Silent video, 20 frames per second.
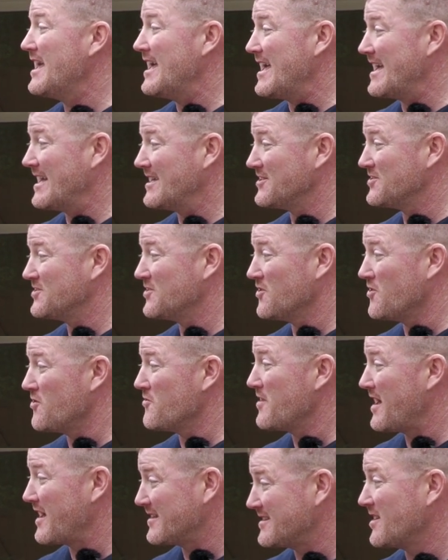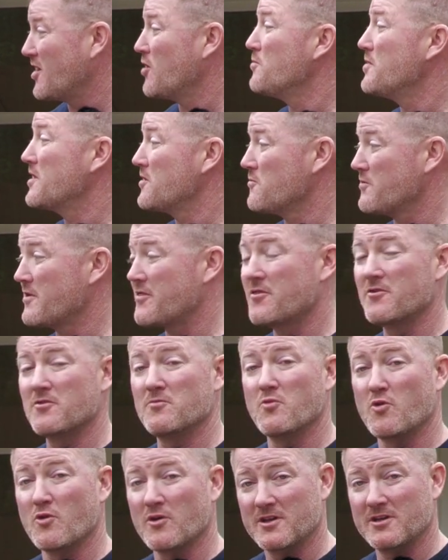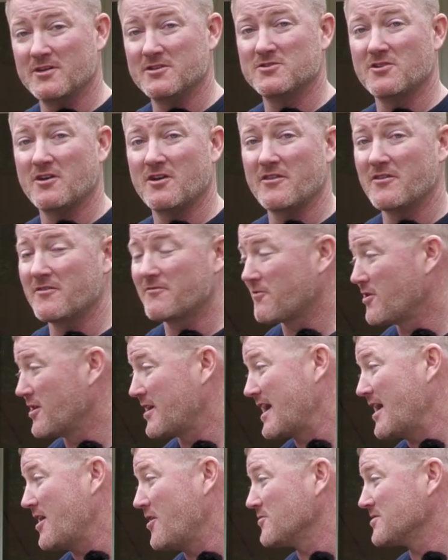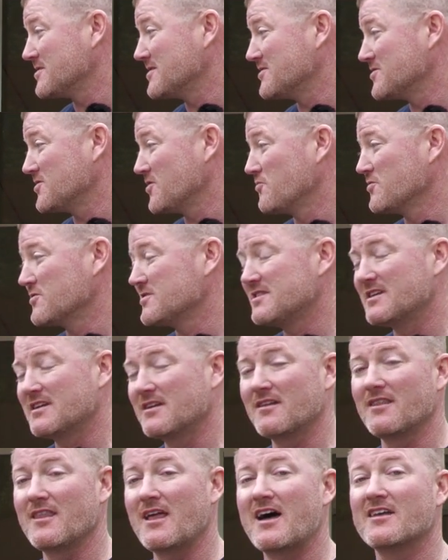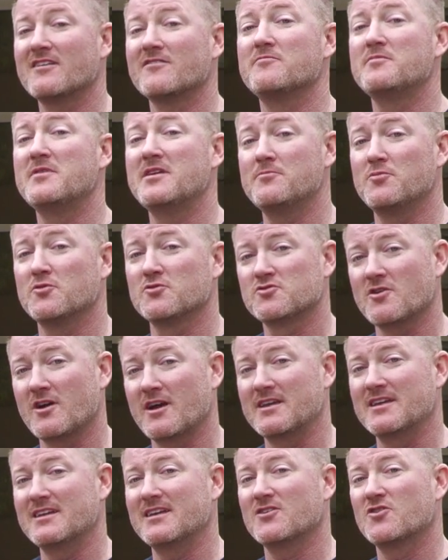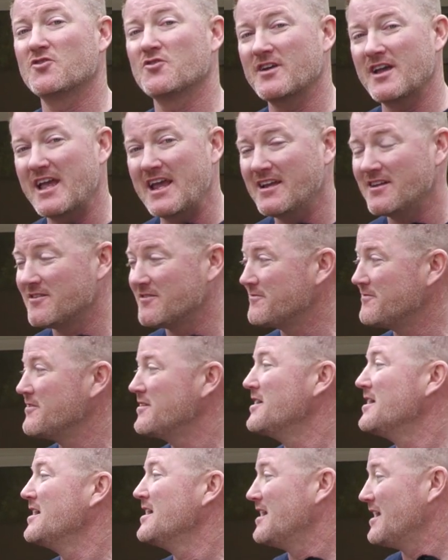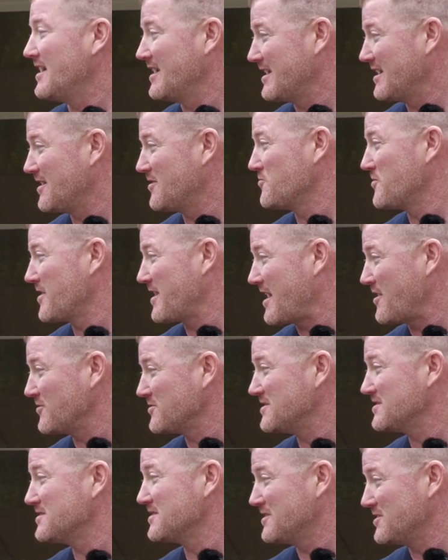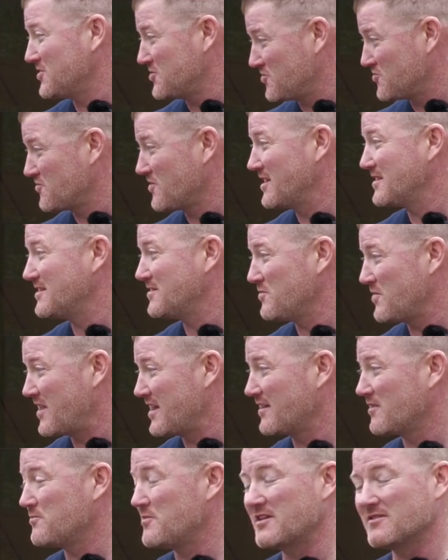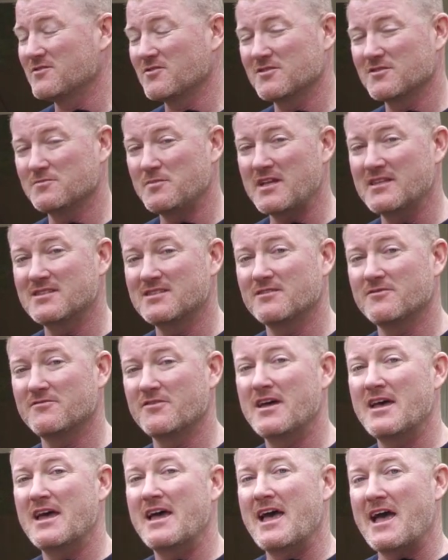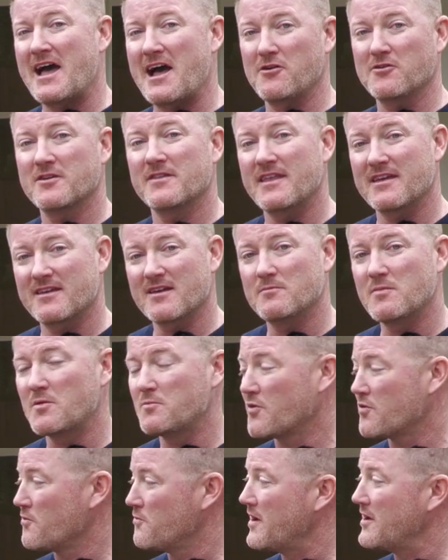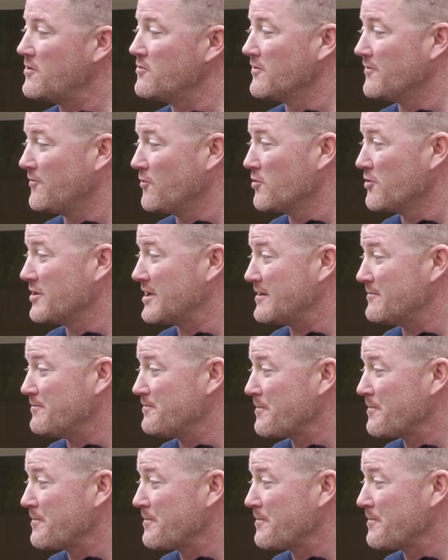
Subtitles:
And so that's helping with their mortgage on the front house. And so we're seeing a lot of people trying to get creative, again, with houses and interest rates and things being so expensive. How can they come up with a way to afford it?